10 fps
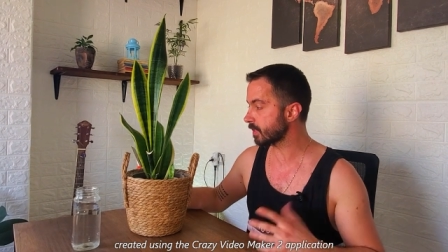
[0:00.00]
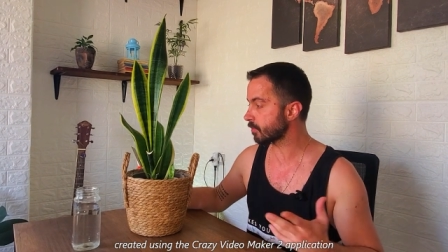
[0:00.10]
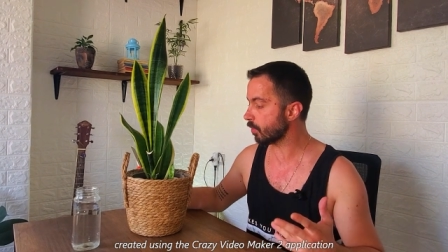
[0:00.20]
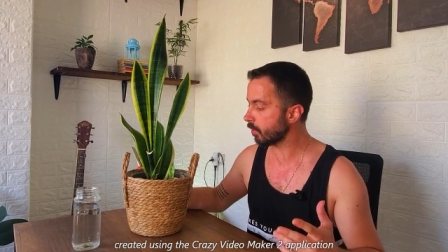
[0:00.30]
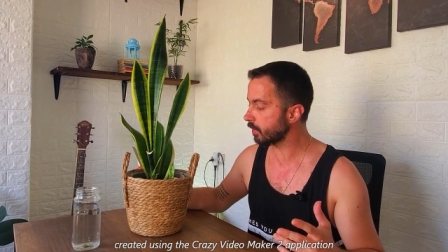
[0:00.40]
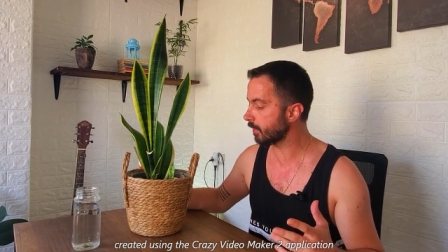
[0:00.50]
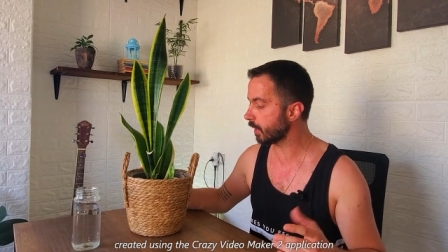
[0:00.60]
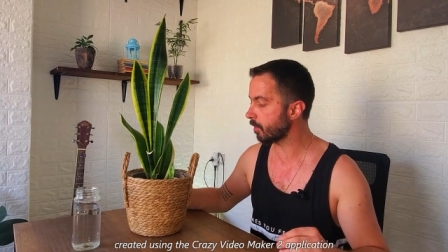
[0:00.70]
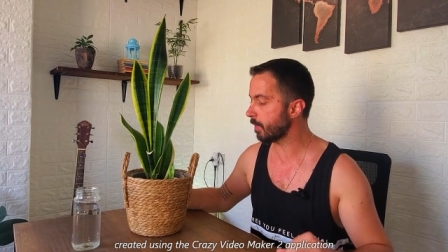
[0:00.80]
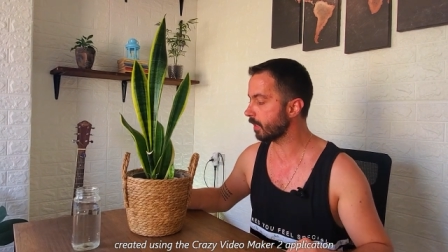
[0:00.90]
strongly
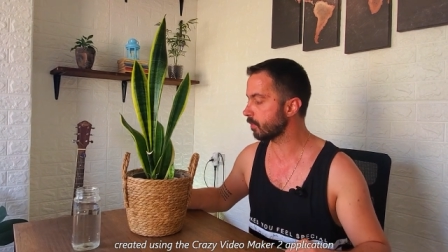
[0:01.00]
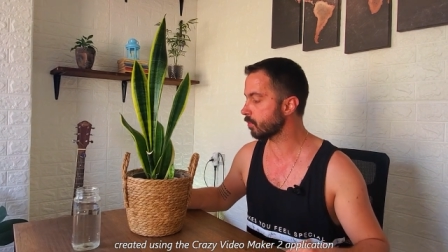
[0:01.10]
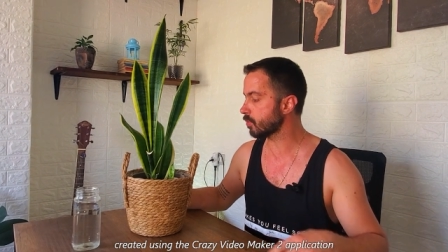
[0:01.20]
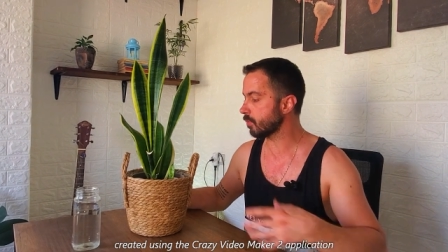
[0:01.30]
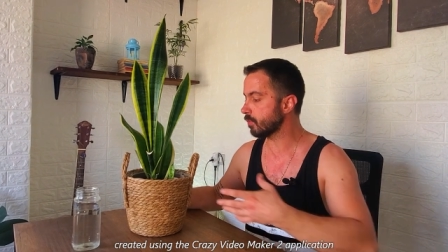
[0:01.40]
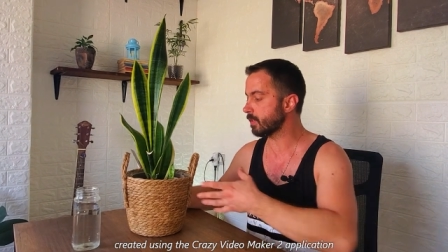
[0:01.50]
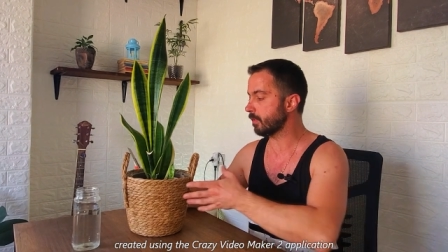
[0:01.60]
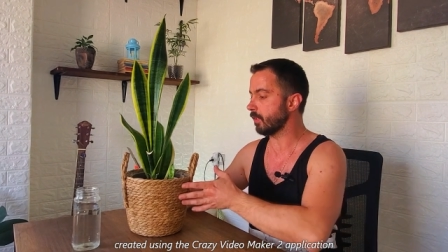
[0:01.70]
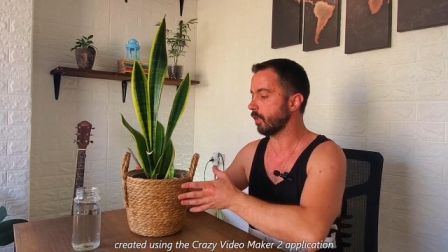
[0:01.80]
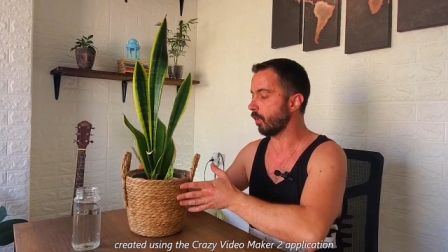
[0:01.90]
recommend you choose
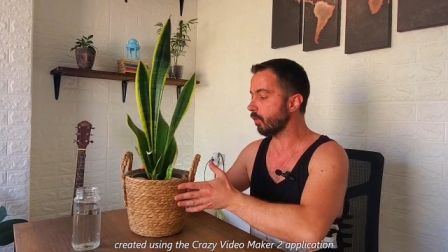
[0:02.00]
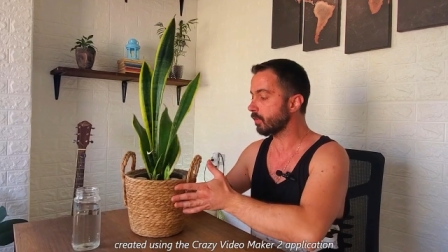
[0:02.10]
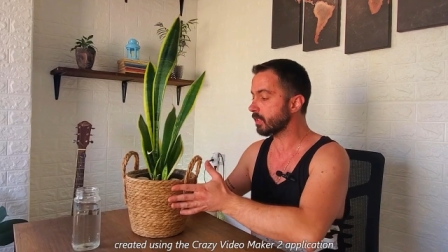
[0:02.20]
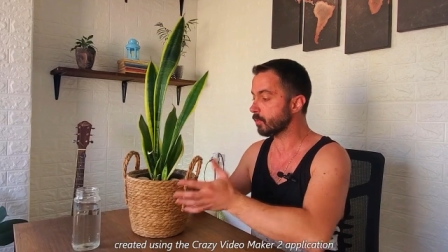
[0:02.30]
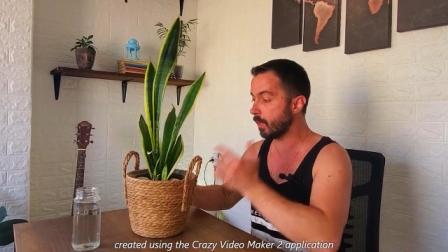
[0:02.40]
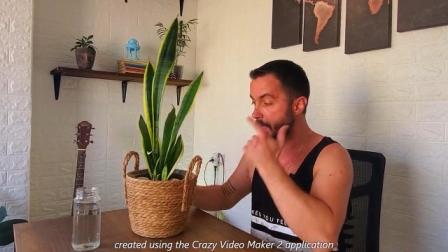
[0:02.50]
the oldest